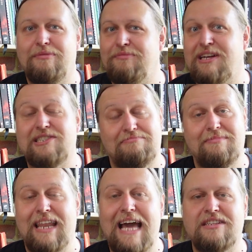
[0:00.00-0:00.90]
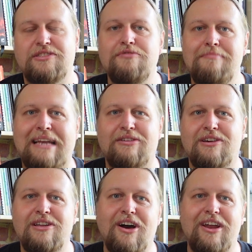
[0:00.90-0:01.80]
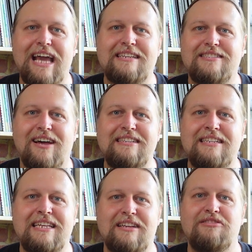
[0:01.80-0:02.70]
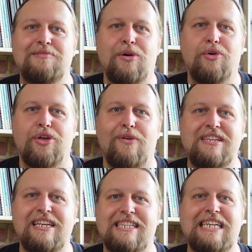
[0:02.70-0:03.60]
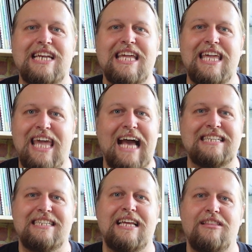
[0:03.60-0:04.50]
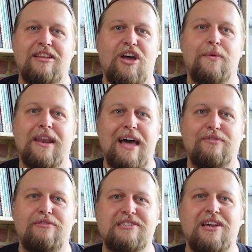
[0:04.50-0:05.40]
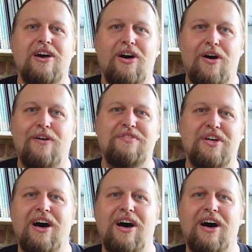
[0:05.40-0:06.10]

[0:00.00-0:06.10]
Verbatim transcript: which led to Madoc Gunn exercising his ultimate authority and essentially gassing the lower levels of the